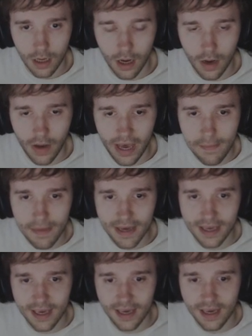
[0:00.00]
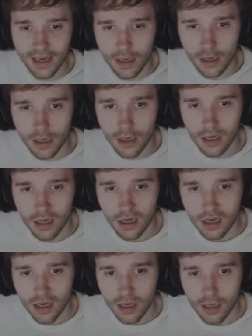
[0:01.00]
Oh, hey, Mickey.
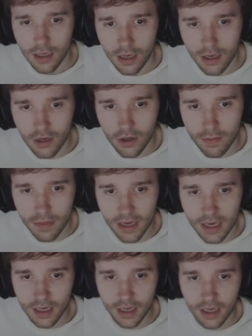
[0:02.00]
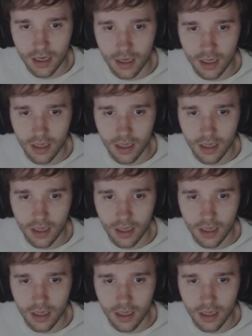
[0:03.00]
How you doing, Mick?